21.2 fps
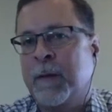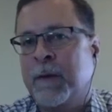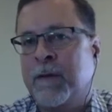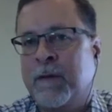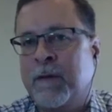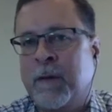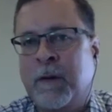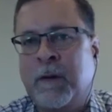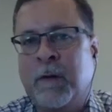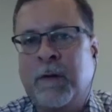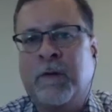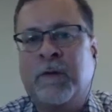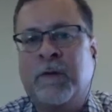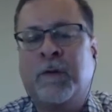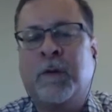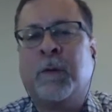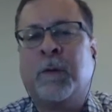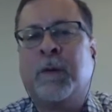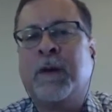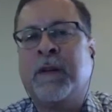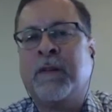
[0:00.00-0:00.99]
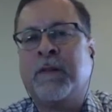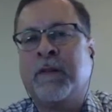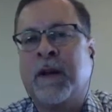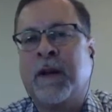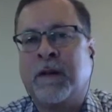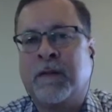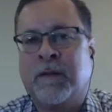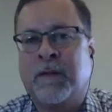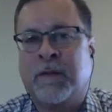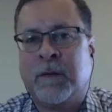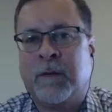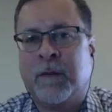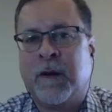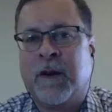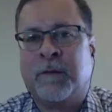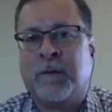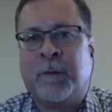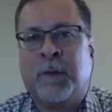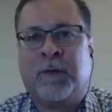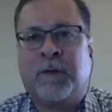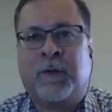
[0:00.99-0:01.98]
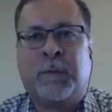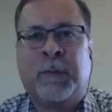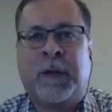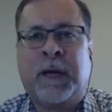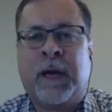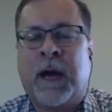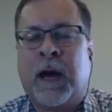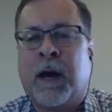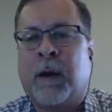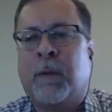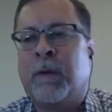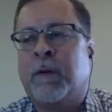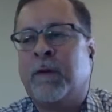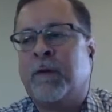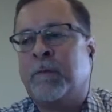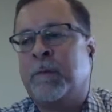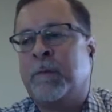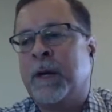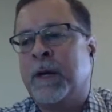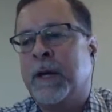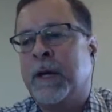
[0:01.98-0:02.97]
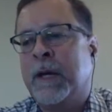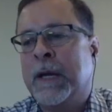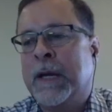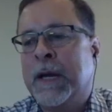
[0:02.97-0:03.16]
and so your story sizes are not supposed to be hours, but